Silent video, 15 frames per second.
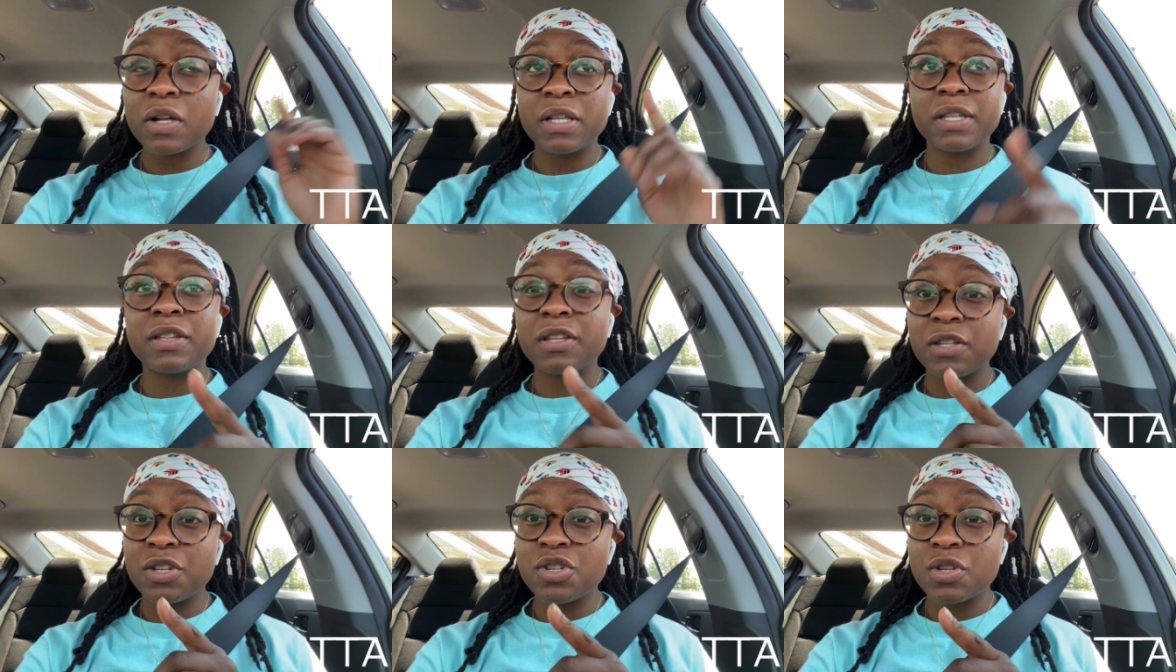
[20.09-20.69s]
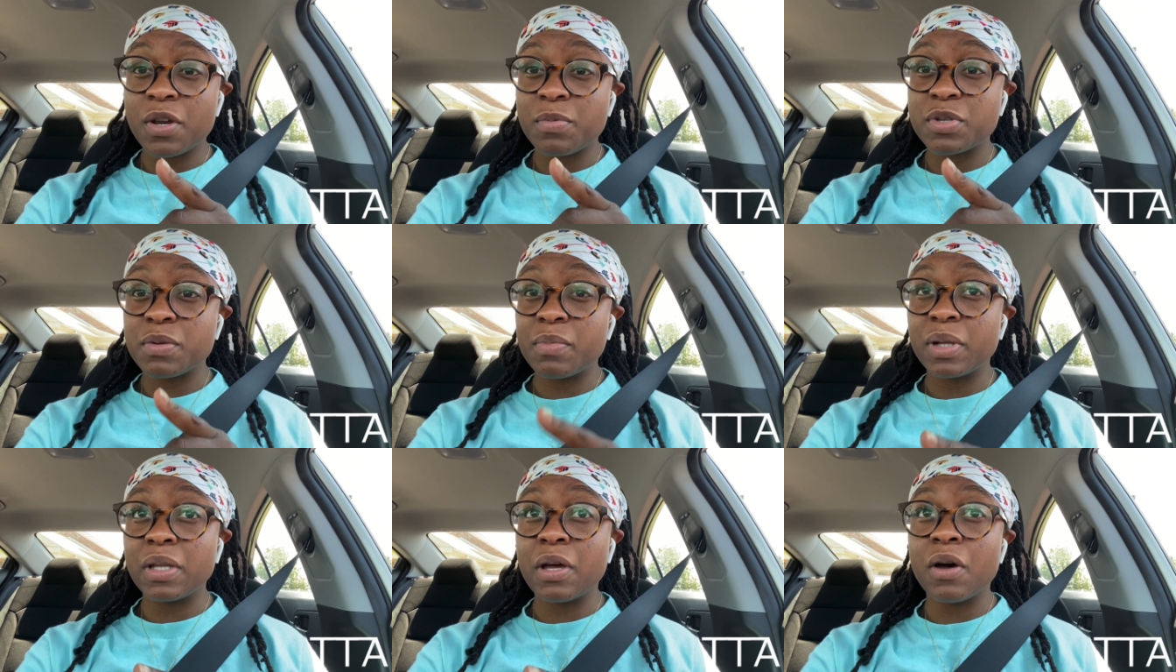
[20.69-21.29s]
Click the description
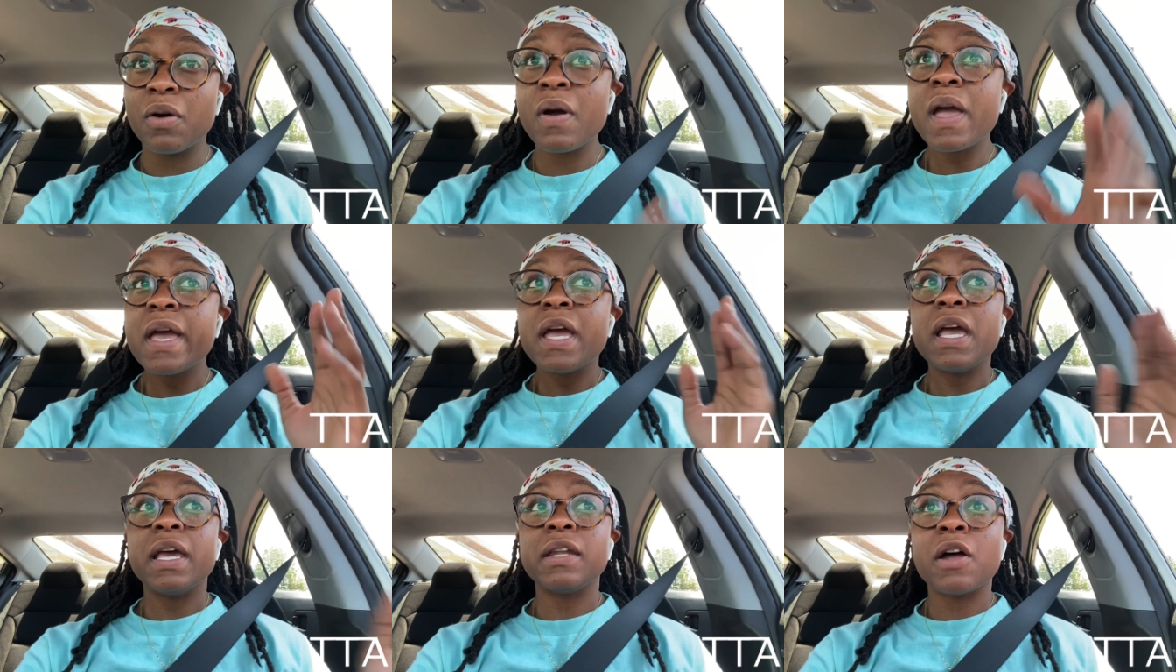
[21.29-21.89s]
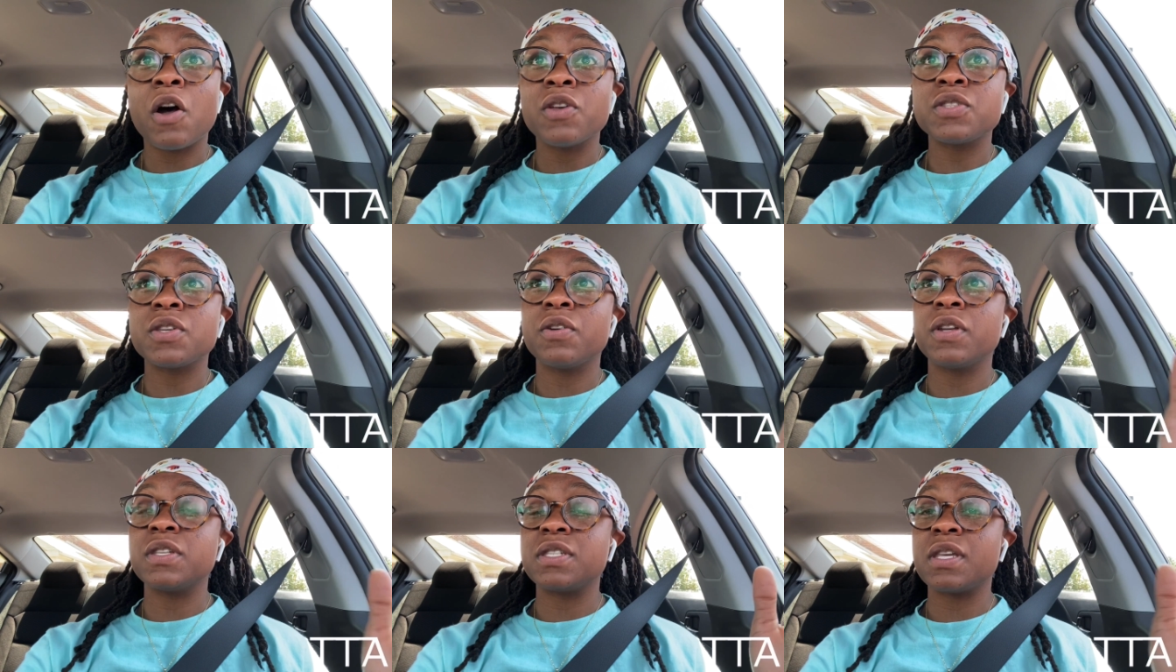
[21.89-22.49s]
below and
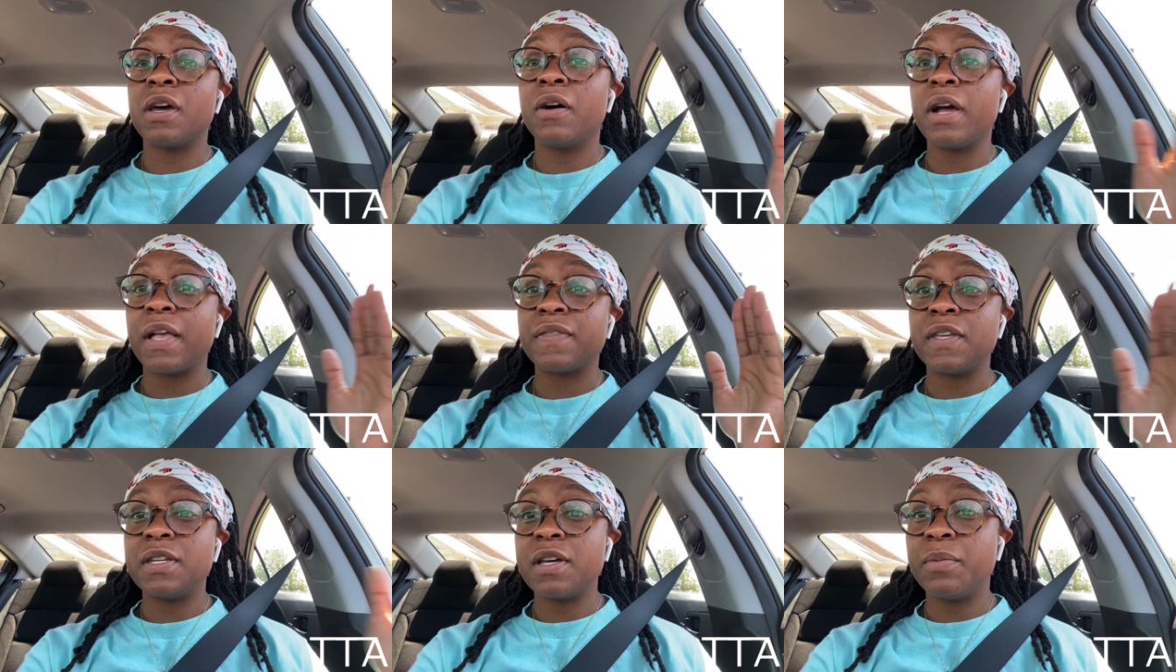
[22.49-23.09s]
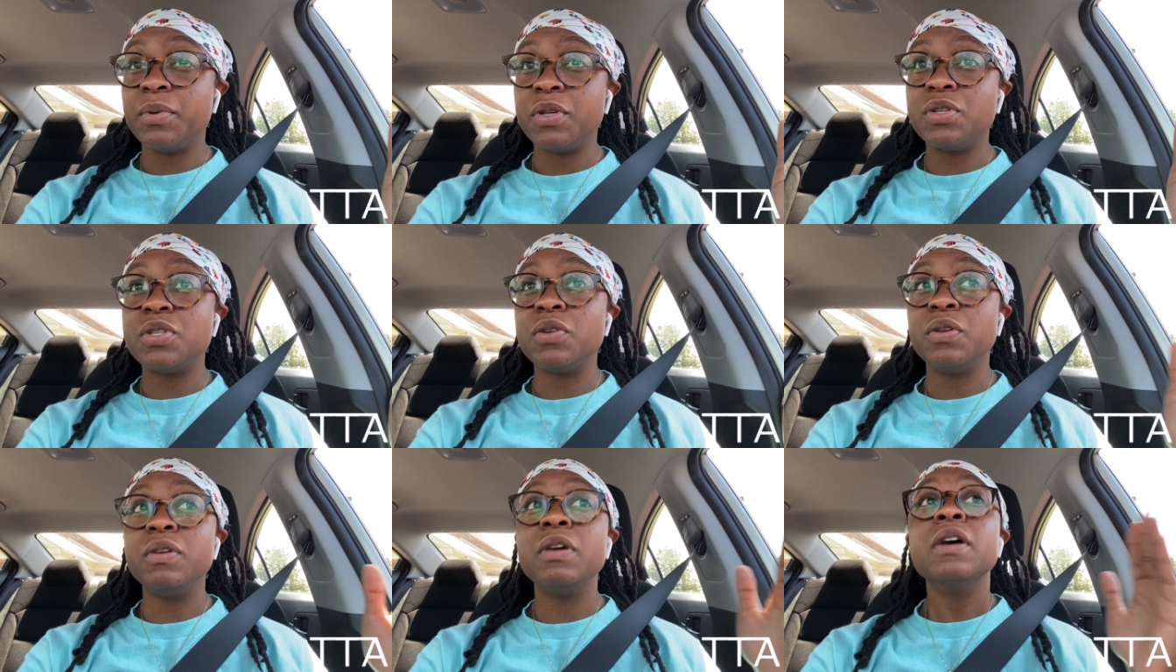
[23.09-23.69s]
also to sell at the
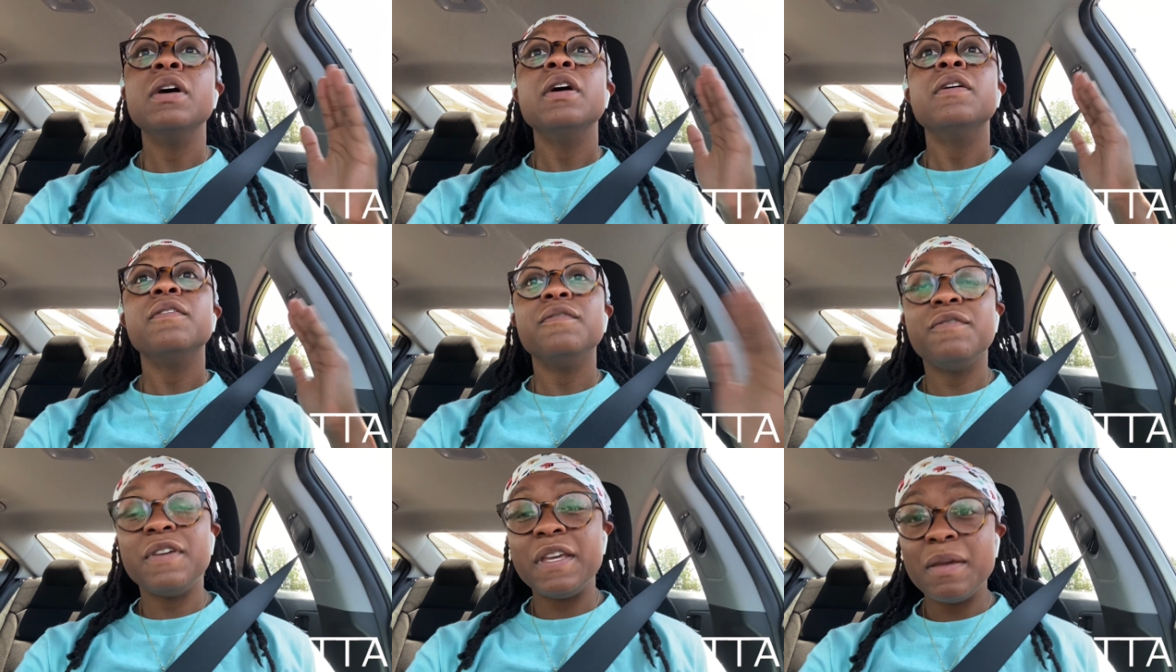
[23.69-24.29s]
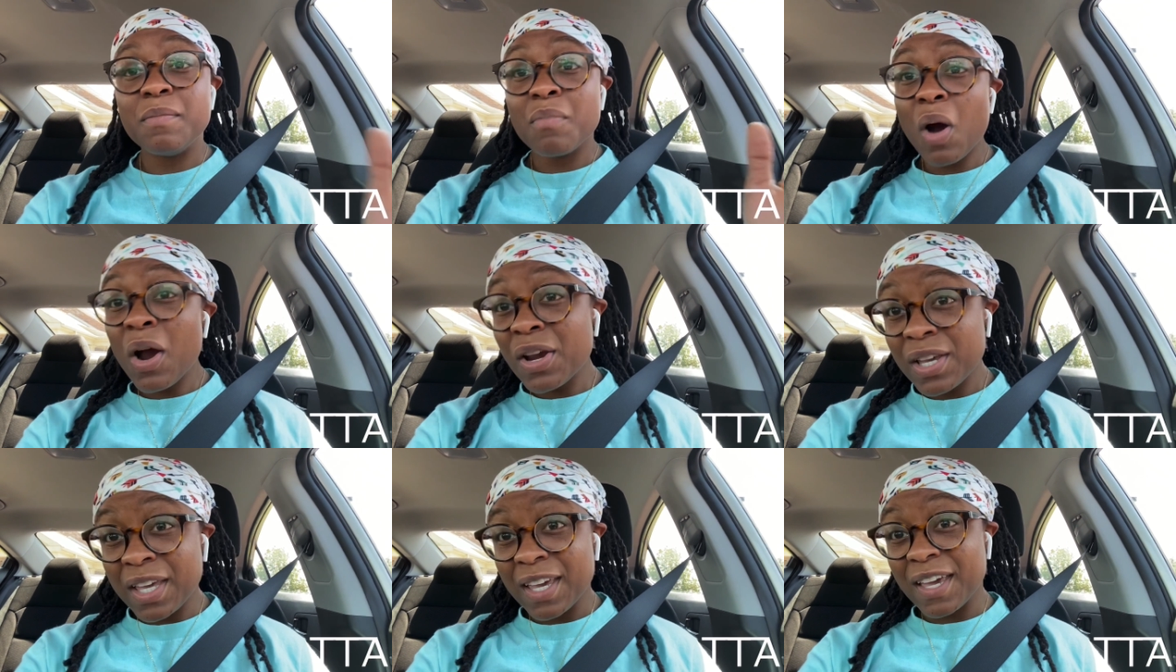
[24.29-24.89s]
WTV
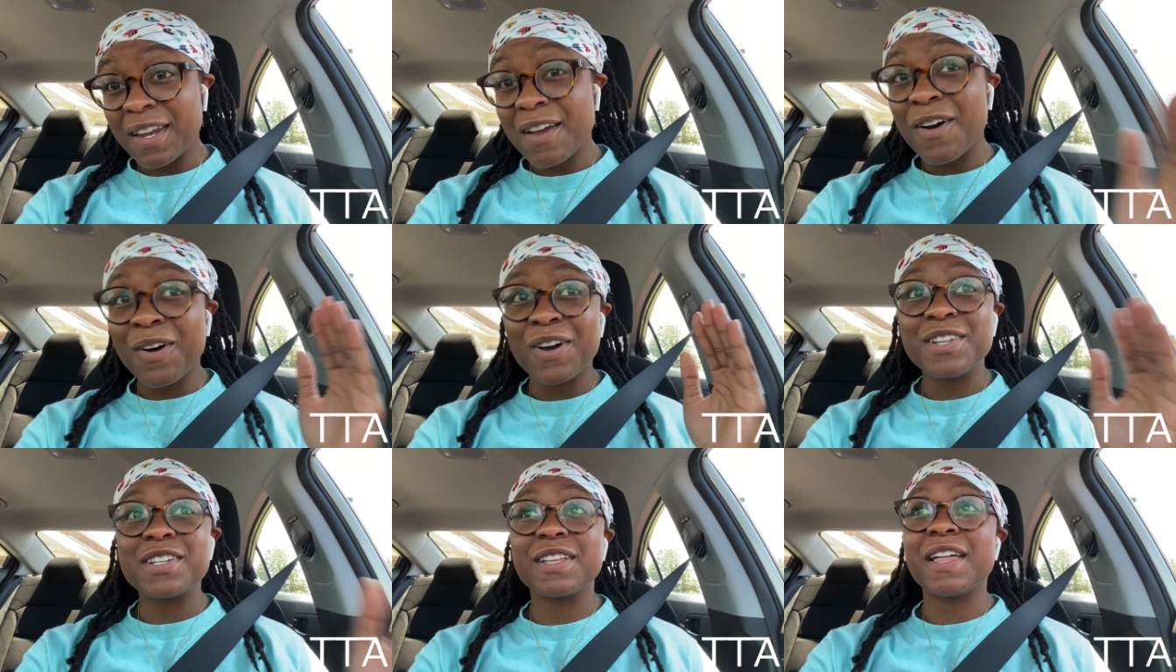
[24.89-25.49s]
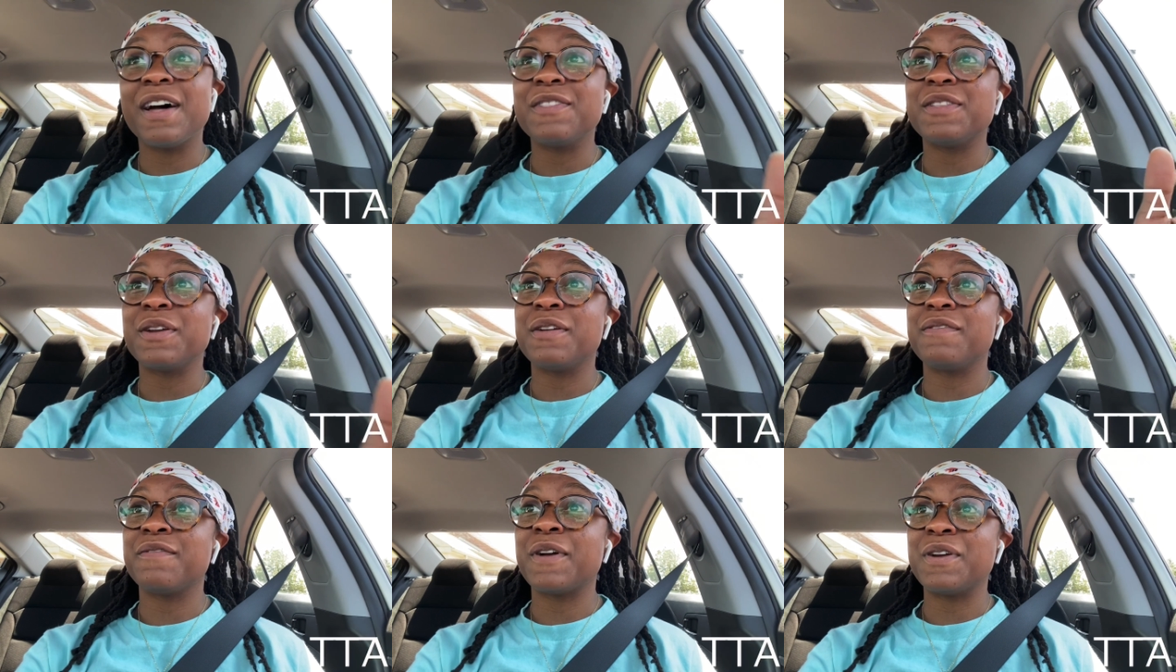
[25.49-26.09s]
market on July
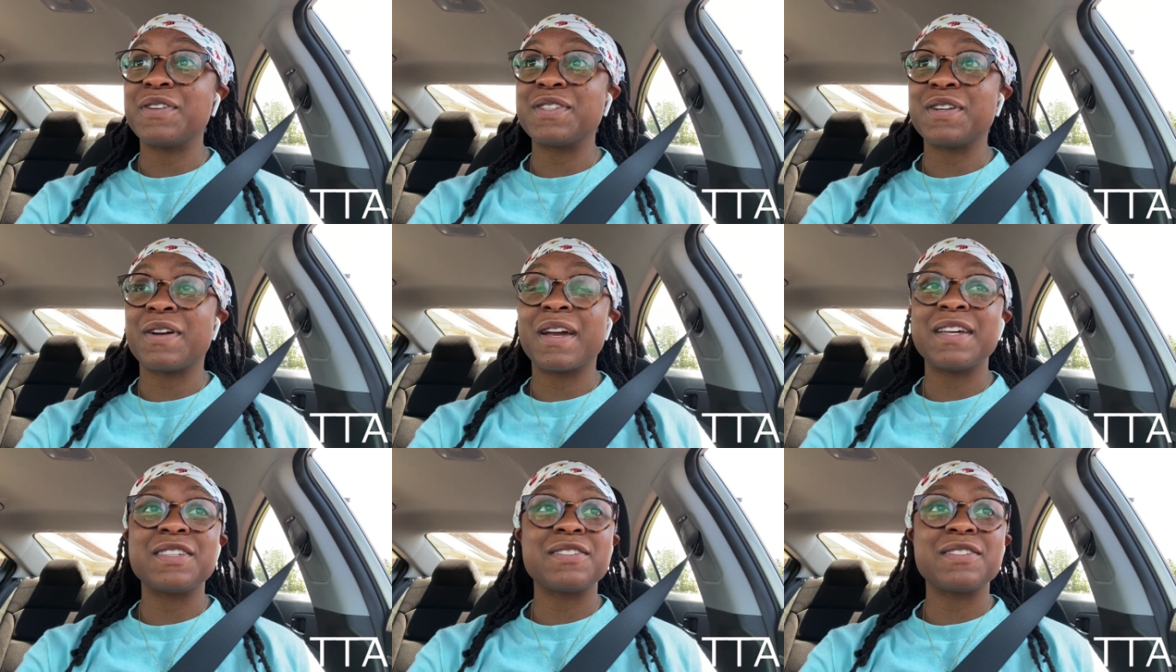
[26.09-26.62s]
31st, all right?